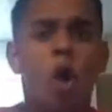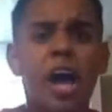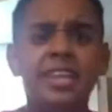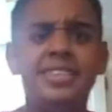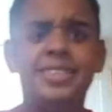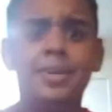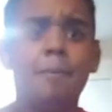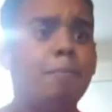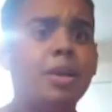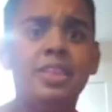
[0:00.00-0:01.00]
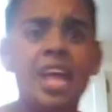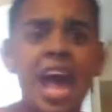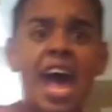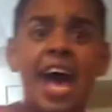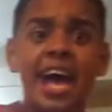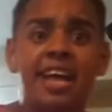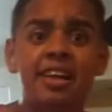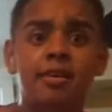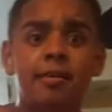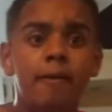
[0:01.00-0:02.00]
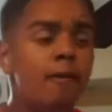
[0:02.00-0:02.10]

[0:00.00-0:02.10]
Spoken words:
What? But Dad,